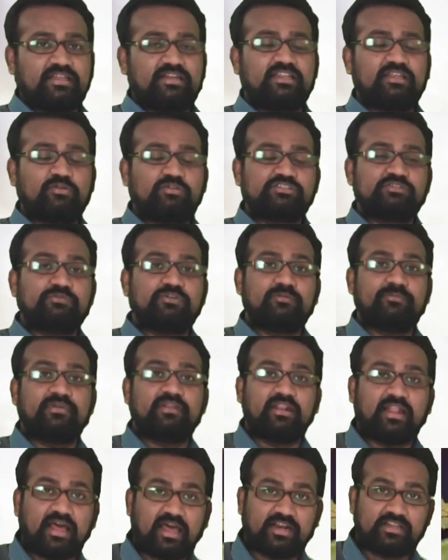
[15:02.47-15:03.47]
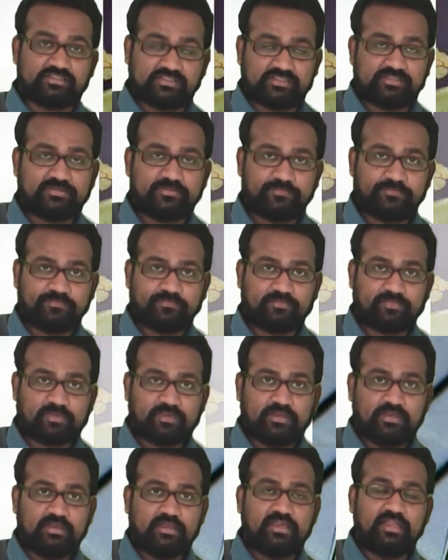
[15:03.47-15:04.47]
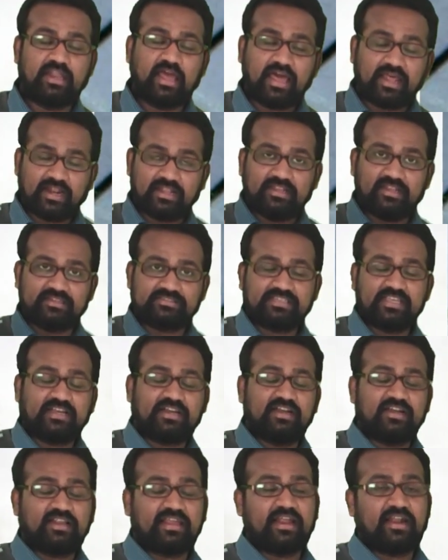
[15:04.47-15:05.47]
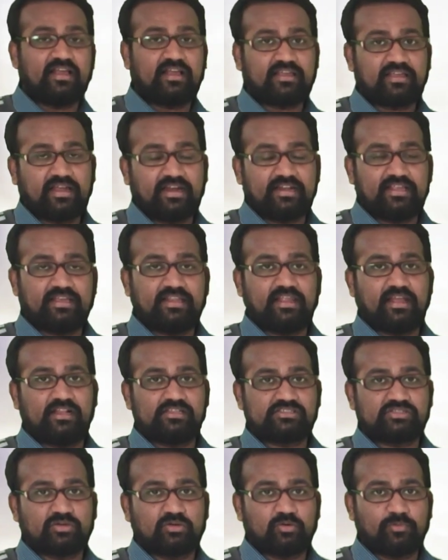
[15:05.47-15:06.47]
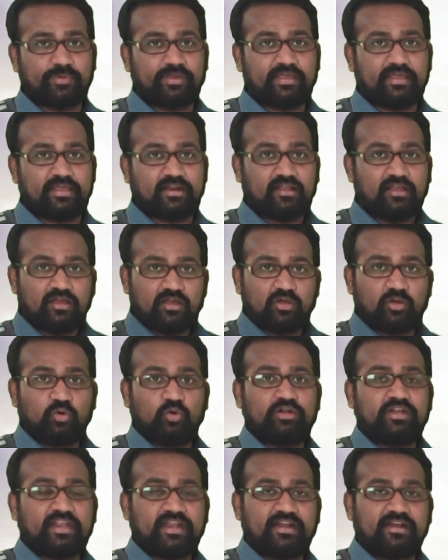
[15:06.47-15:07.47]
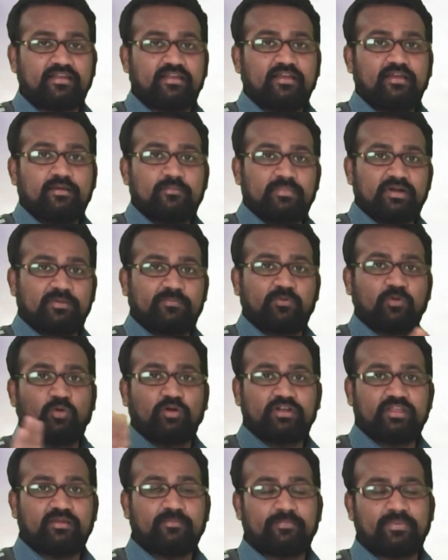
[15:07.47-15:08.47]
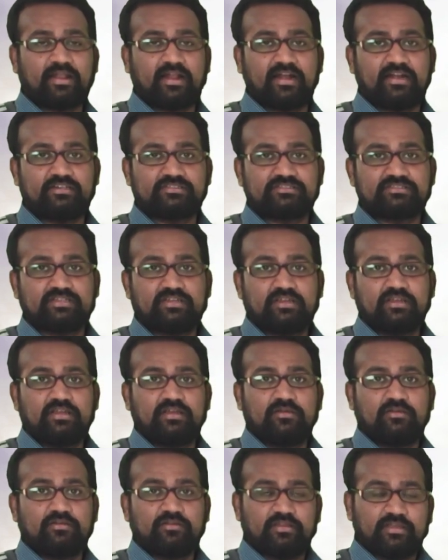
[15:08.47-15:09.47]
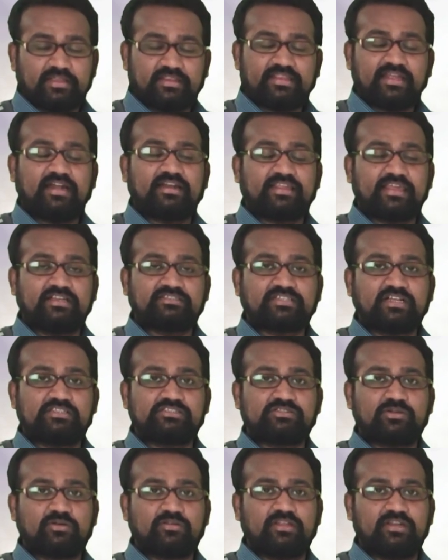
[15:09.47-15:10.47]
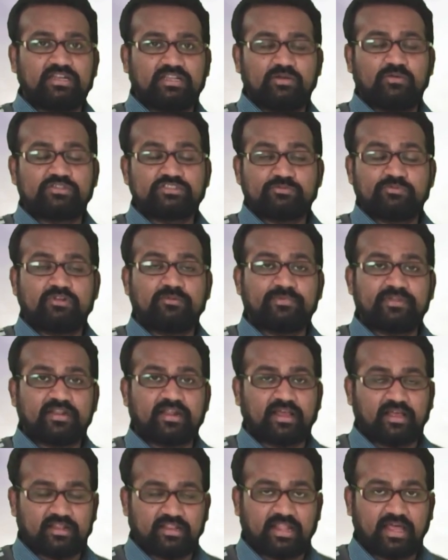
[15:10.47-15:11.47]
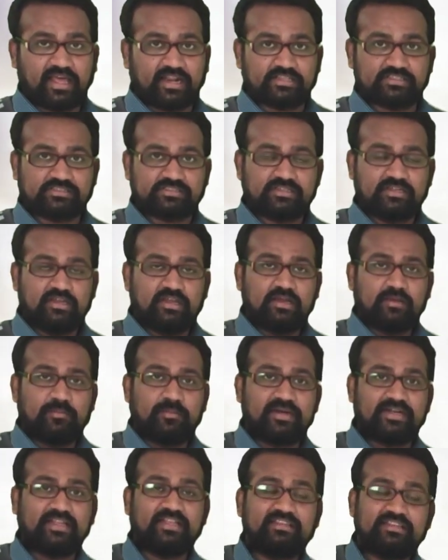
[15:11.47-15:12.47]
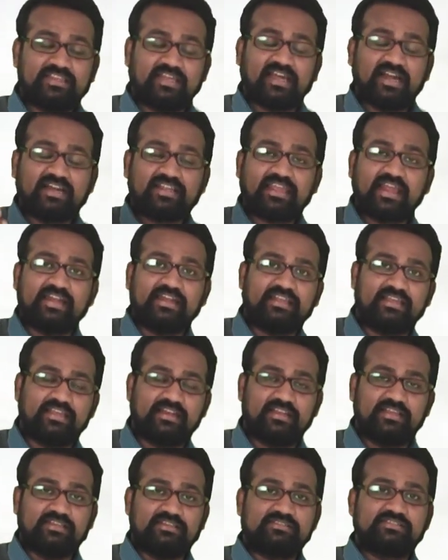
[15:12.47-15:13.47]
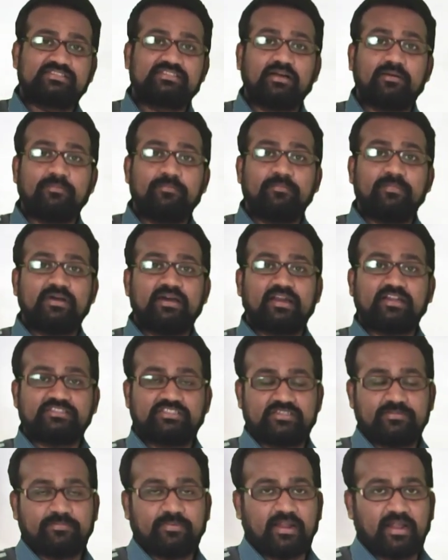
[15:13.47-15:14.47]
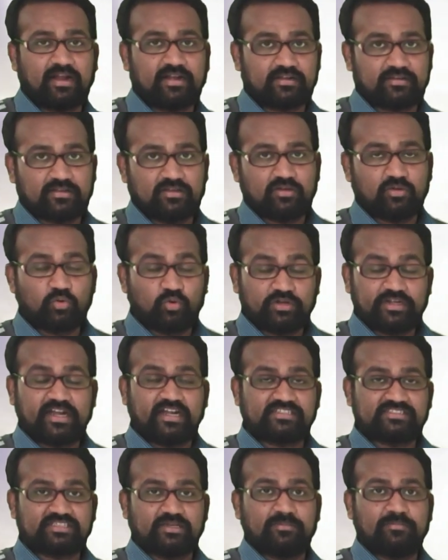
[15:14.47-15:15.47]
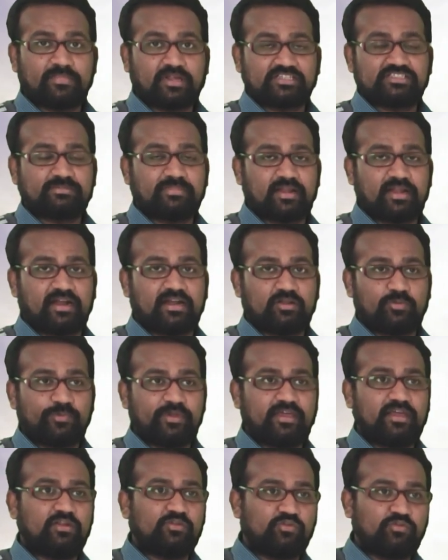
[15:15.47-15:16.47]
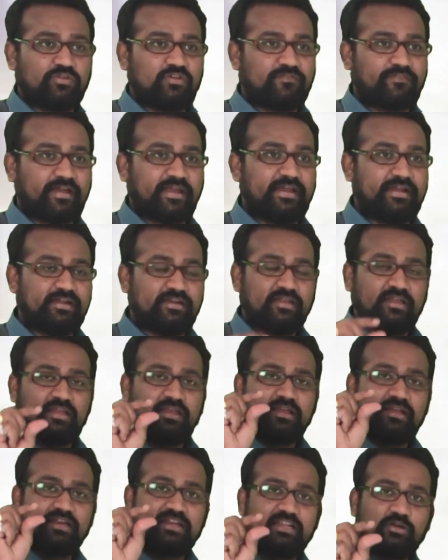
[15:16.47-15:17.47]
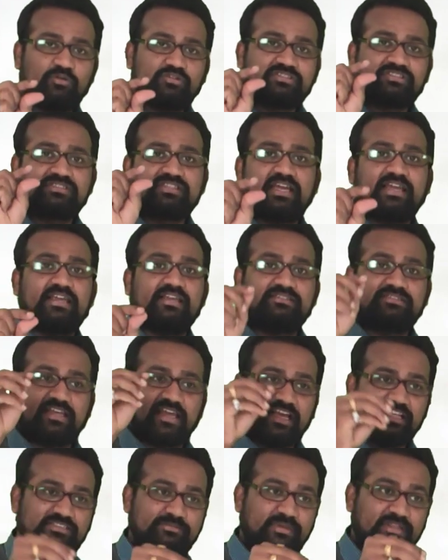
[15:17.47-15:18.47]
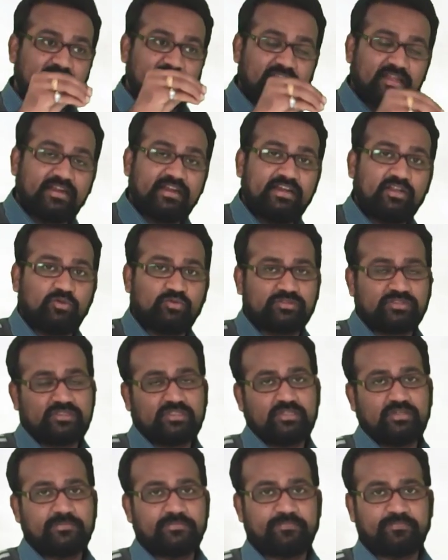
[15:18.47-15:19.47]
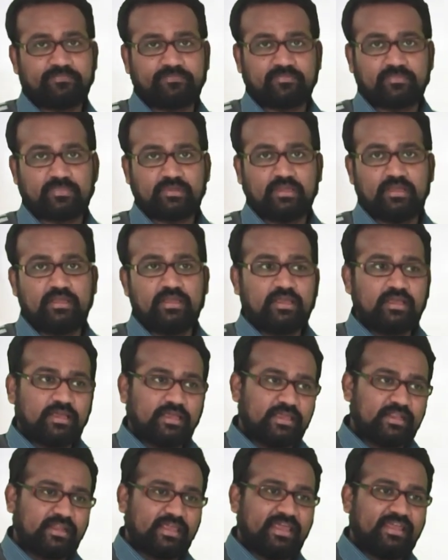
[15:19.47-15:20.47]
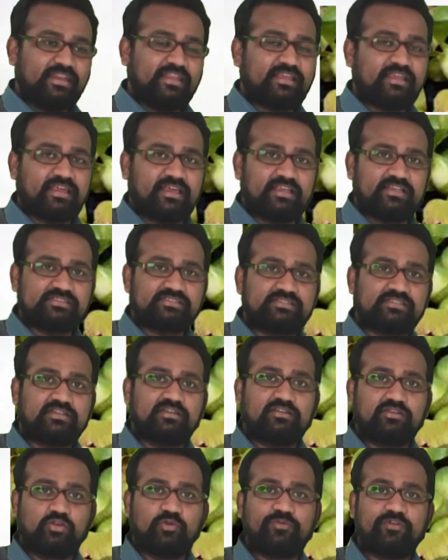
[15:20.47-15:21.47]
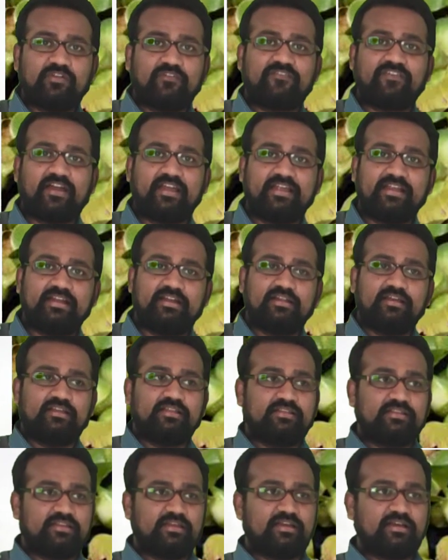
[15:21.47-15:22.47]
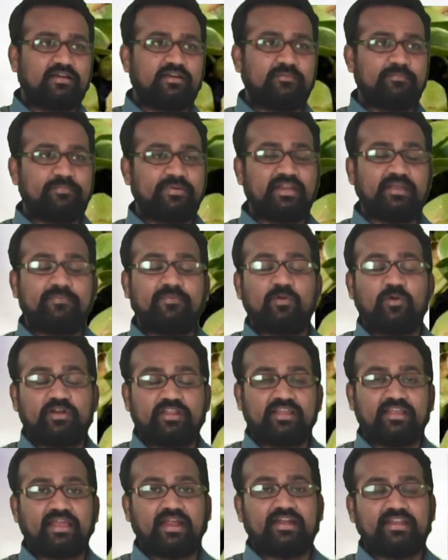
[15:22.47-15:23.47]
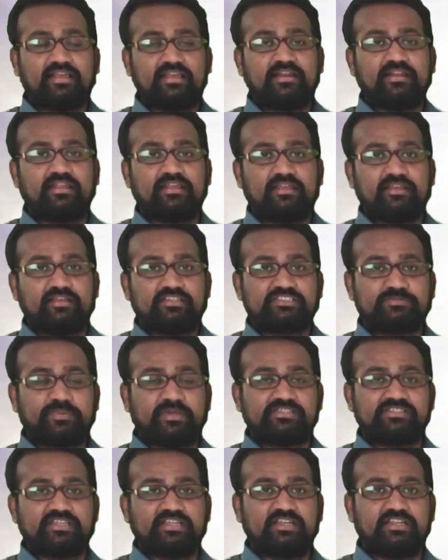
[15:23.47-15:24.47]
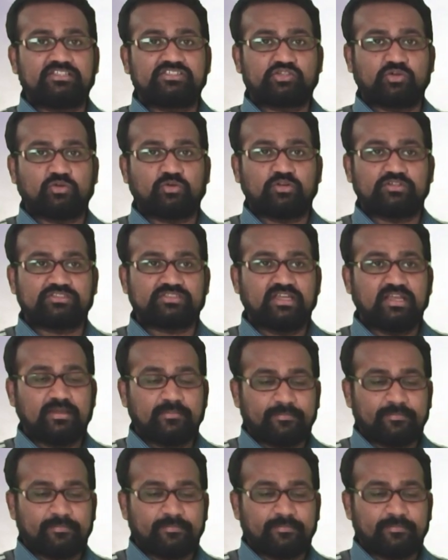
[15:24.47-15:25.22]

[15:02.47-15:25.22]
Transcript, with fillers: the leaves will be large. In another second category also, where rooted but floating plants, in that case also the leaves will be large. But in third category, submerged plant, rooted submerged plant, where you will find leaf size has been reduced. In any case, you will find the free floating category especially shows